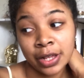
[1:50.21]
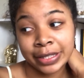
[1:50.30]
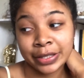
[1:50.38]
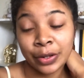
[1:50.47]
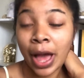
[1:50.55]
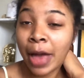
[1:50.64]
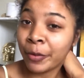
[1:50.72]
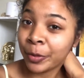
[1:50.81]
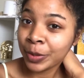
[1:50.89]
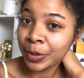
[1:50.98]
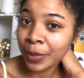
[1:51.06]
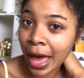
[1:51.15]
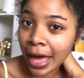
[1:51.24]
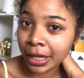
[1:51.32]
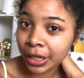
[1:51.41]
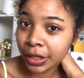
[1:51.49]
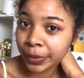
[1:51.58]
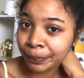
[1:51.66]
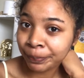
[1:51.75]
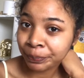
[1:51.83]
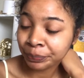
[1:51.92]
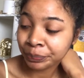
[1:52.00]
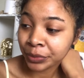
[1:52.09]
So I will be back
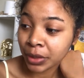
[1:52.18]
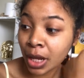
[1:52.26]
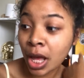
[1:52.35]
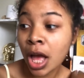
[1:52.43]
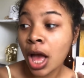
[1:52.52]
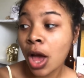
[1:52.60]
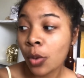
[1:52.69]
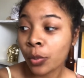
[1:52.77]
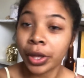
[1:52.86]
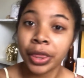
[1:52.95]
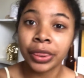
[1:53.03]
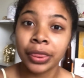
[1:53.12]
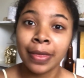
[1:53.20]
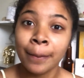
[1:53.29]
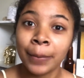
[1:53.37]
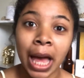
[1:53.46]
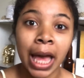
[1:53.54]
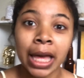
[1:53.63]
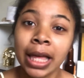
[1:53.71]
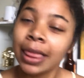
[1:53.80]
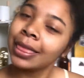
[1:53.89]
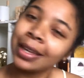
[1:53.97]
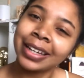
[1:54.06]
with my
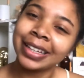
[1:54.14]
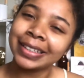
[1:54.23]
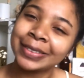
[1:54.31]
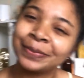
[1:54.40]
look.